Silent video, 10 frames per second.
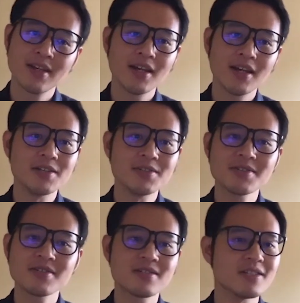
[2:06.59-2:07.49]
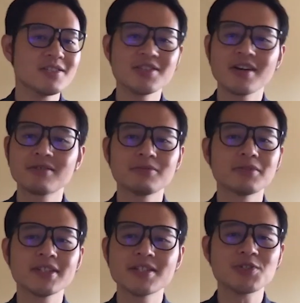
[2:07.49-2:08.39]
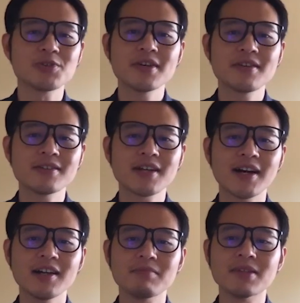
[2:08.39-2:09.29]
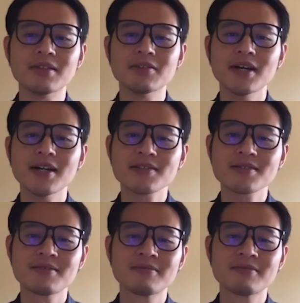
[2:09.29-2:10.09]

and just in general really enjoy their time in the U.S.